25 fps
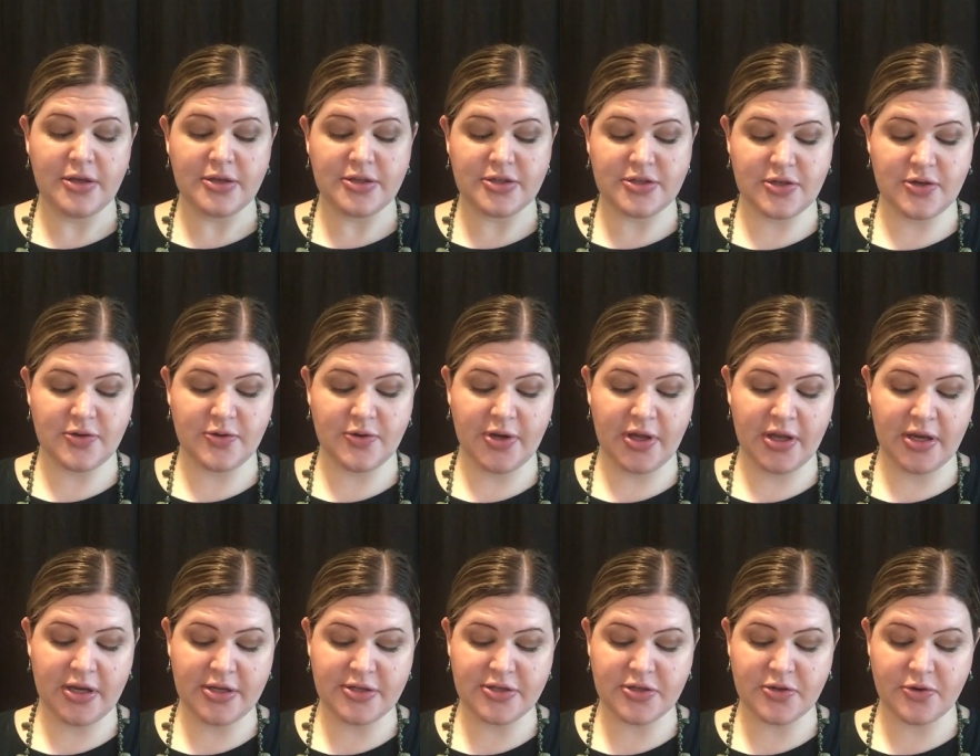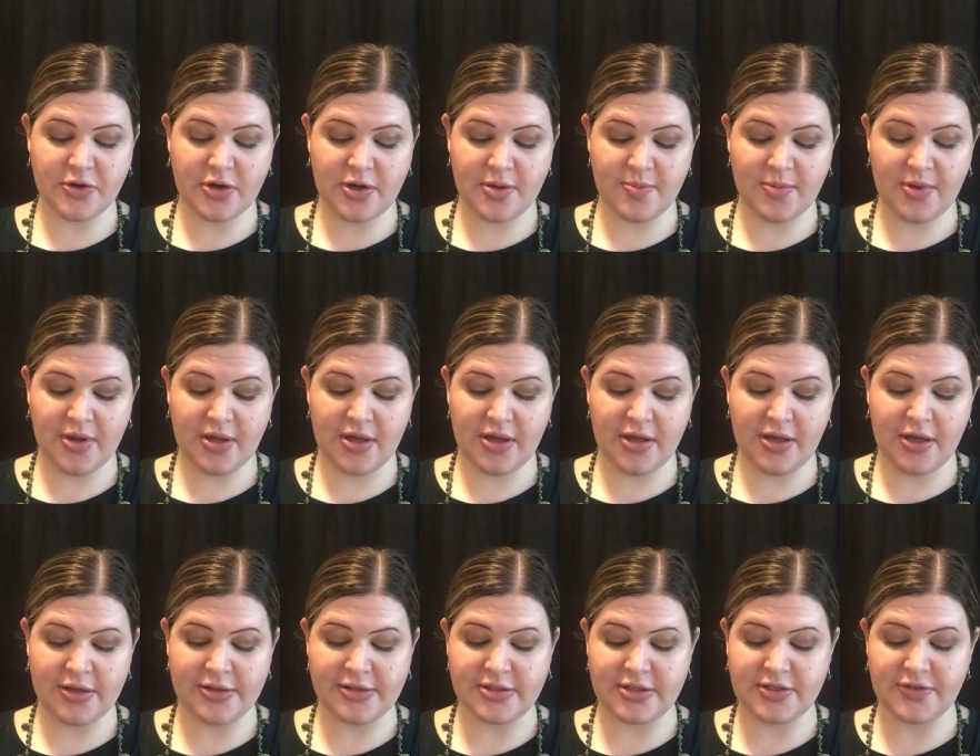so it is creamy,
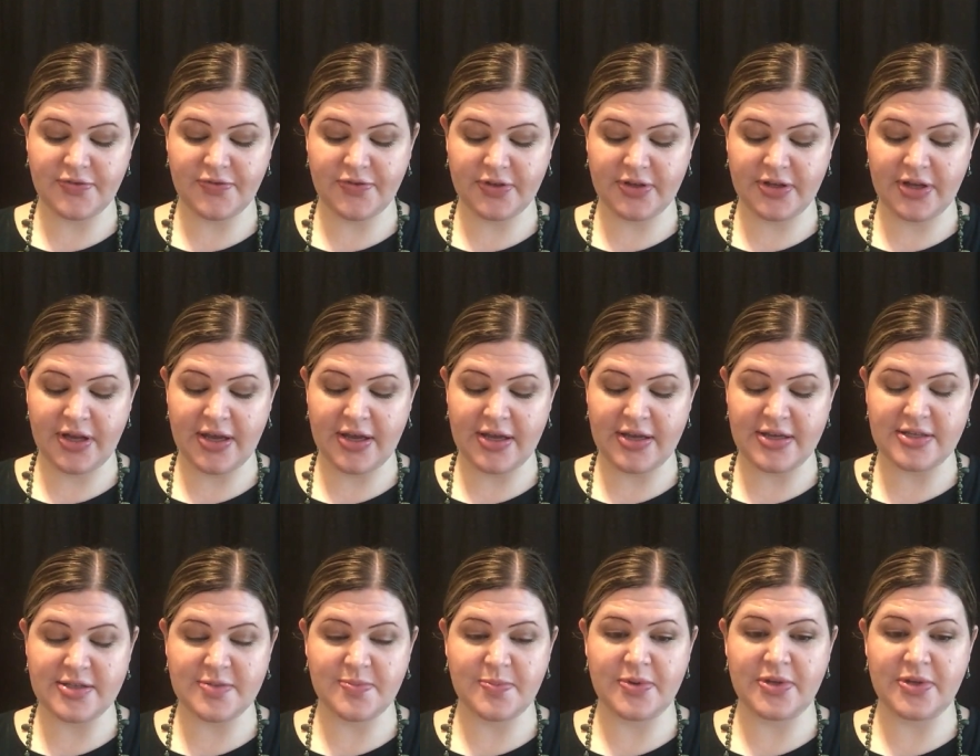it does feel nice,